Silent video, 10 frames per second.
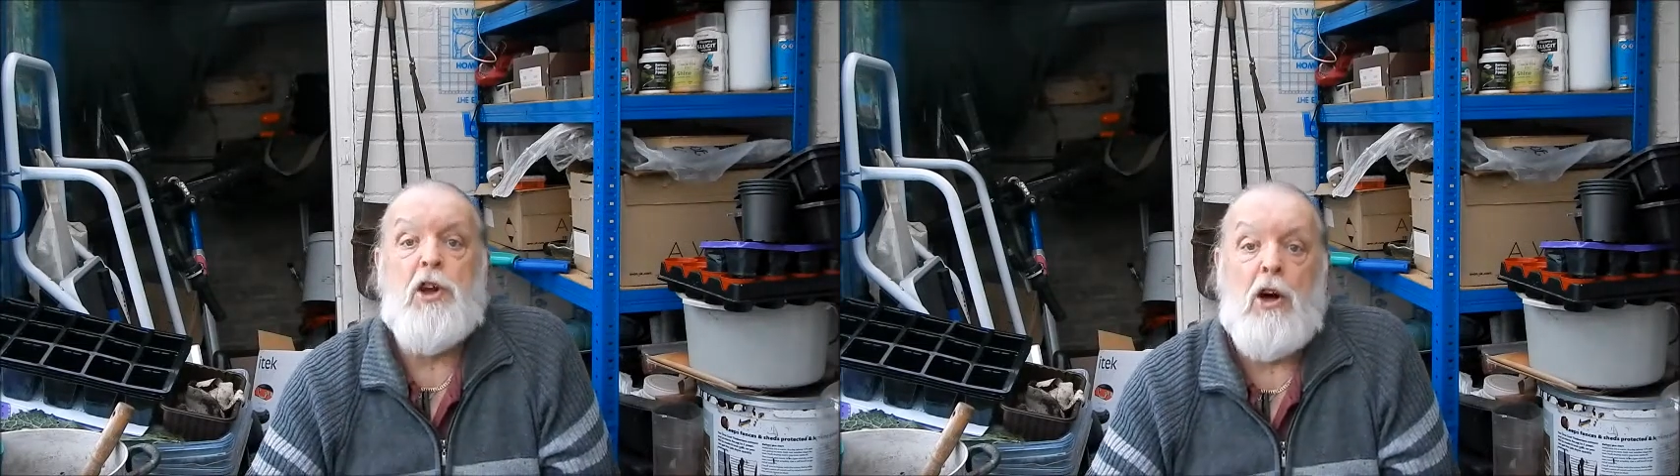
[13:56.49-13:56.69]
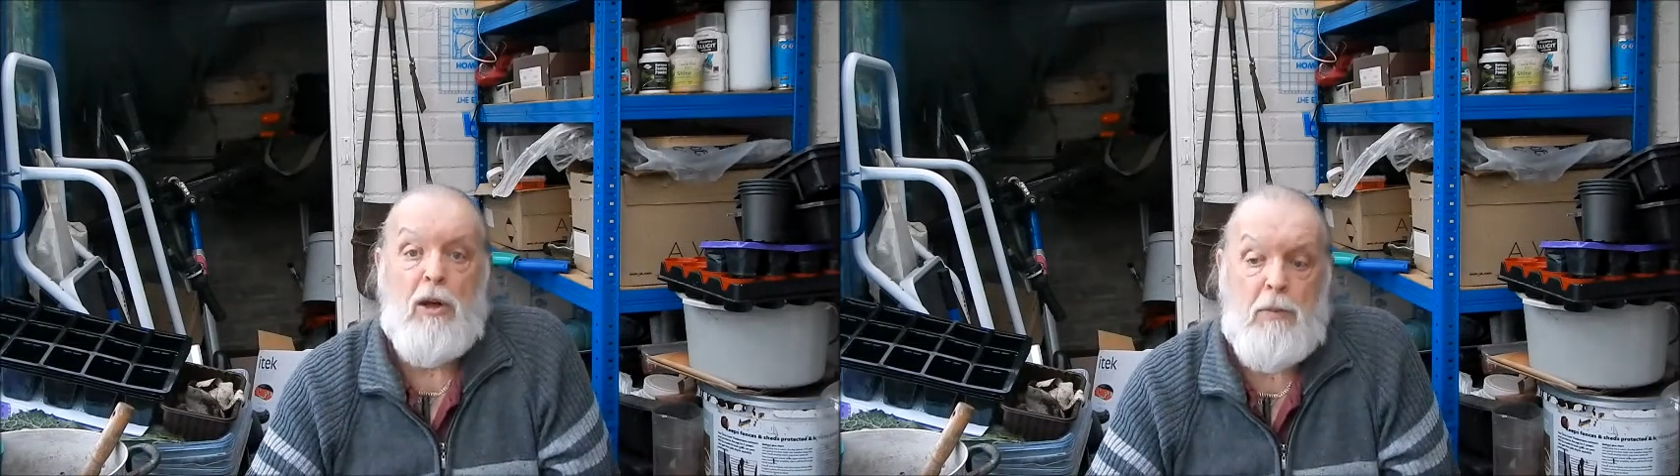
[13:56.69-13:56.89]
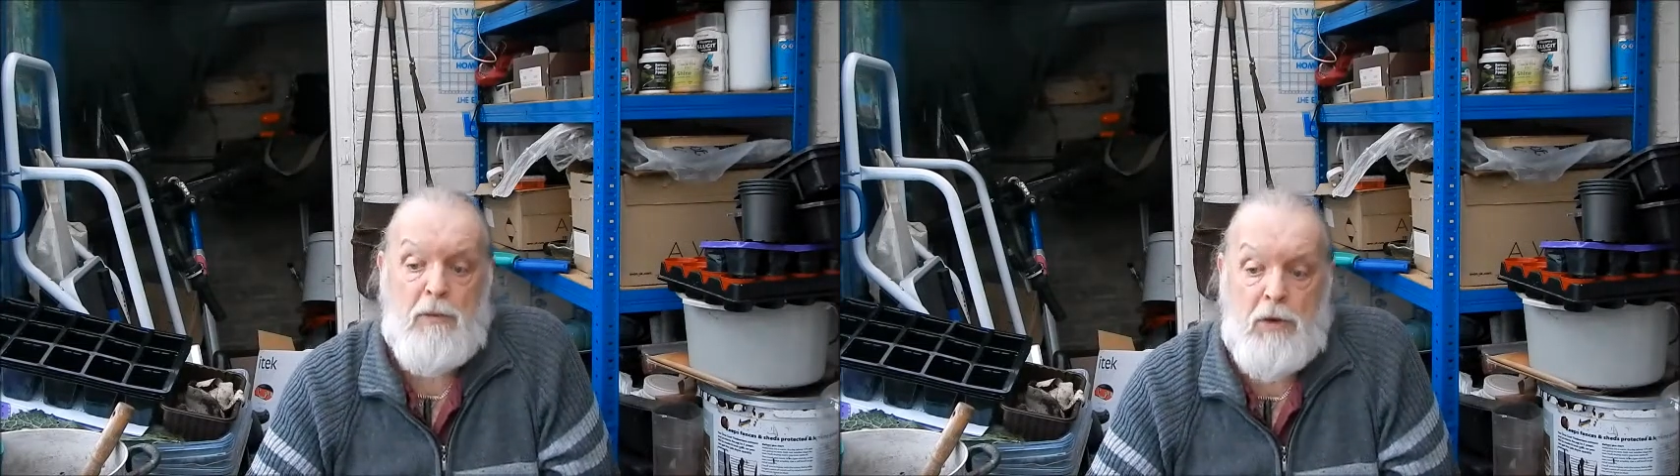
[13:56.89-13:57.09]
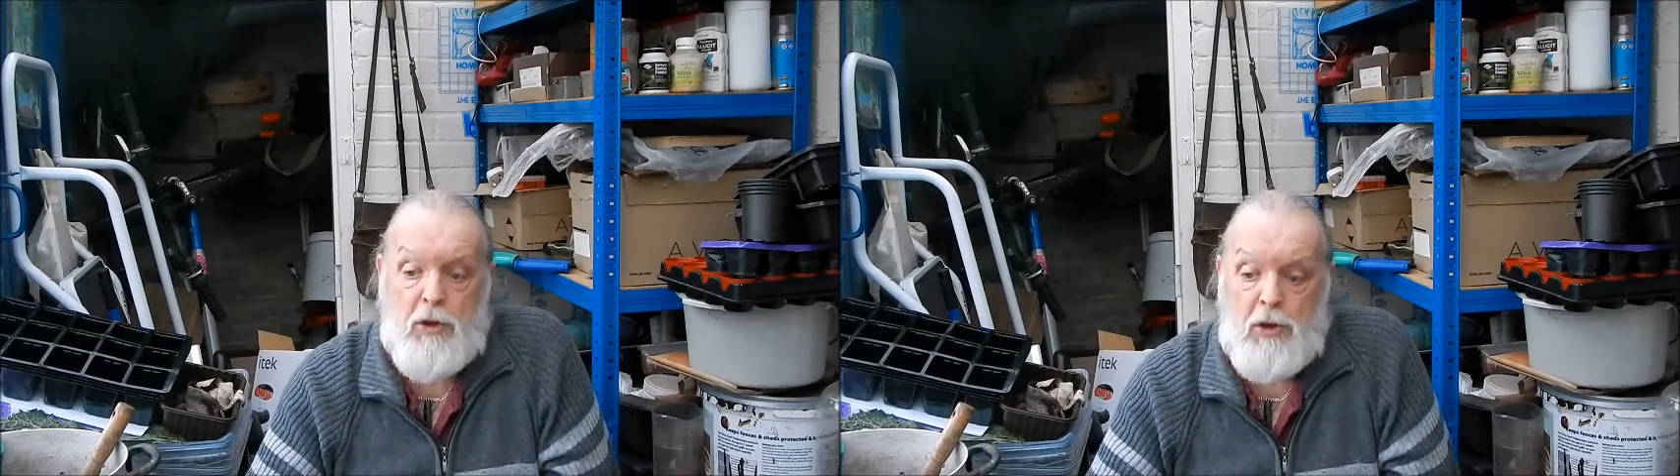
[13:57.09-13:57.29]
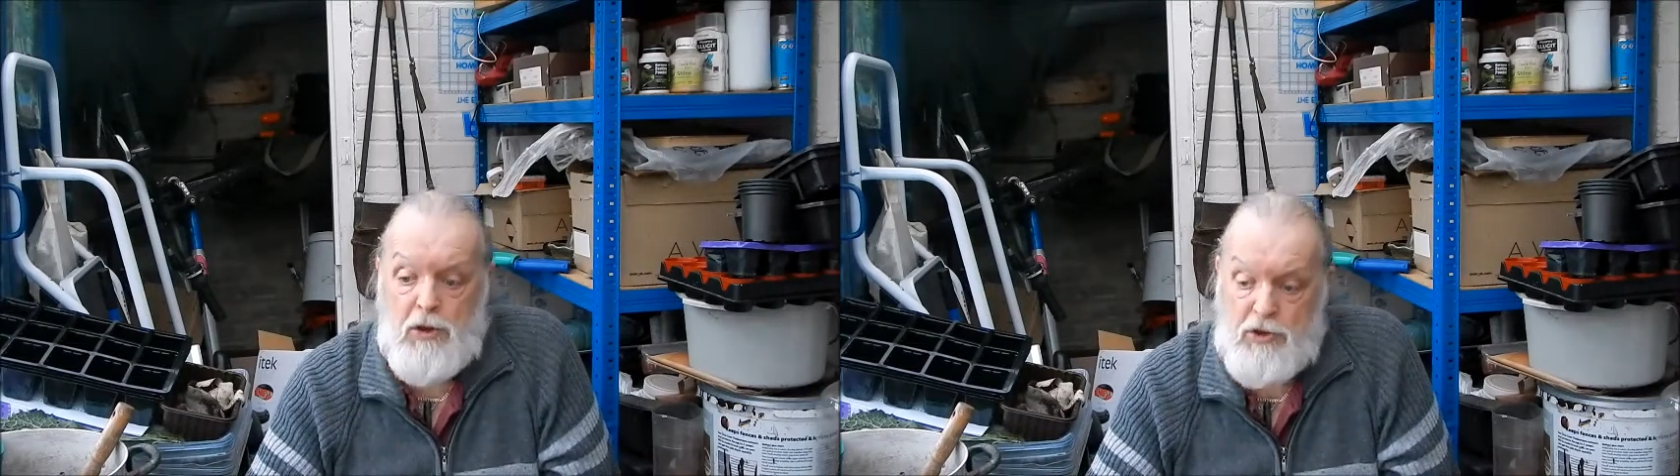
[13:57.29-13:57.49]
time of
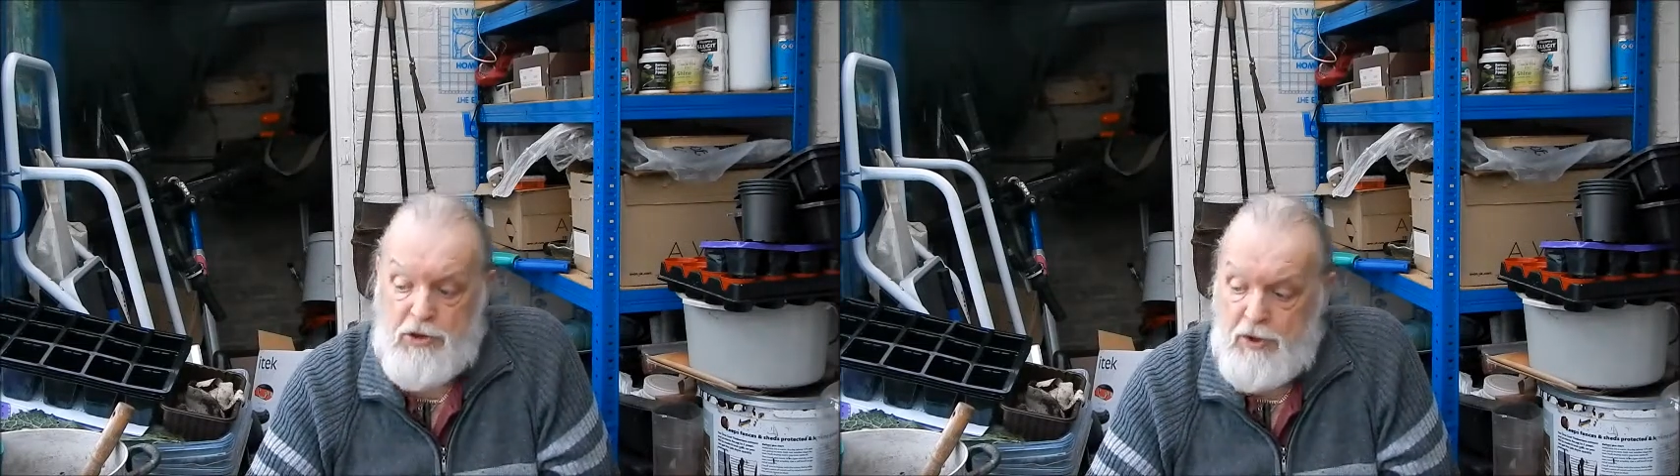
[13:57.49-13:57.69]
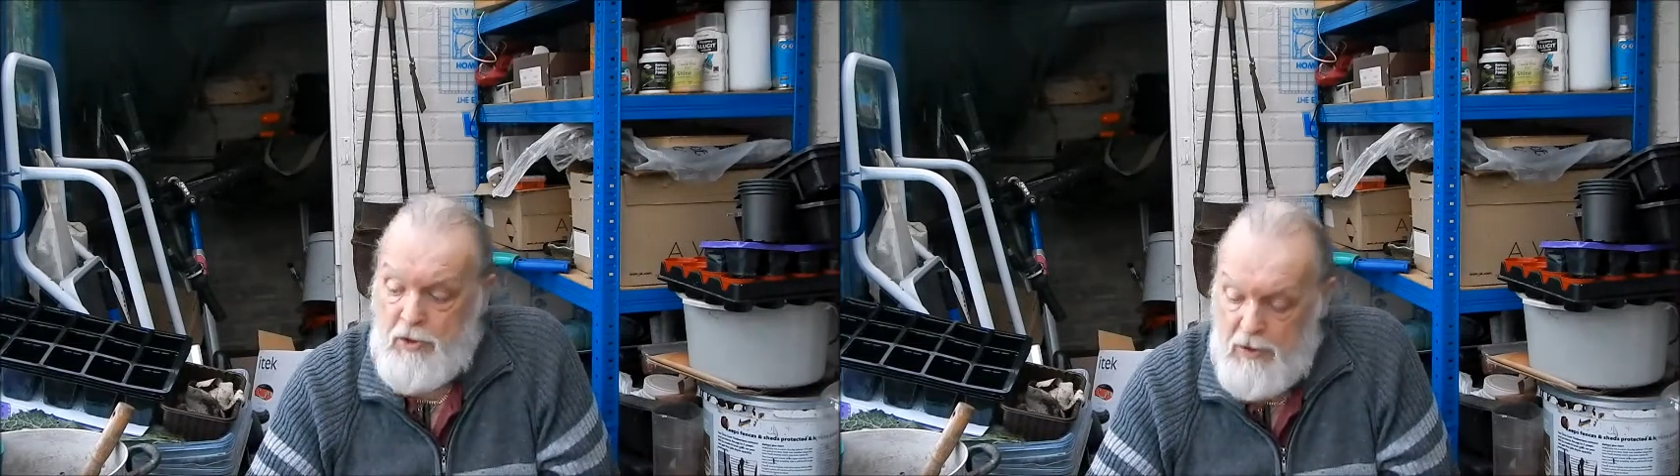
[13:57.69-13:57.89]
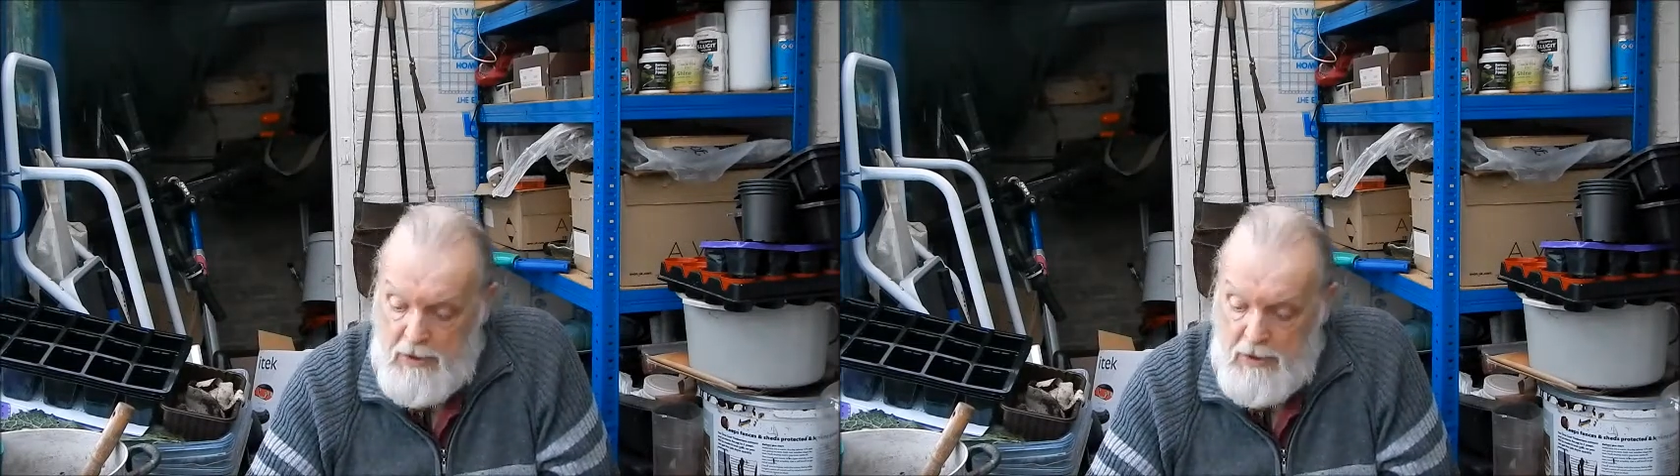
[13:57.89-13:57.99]
year. So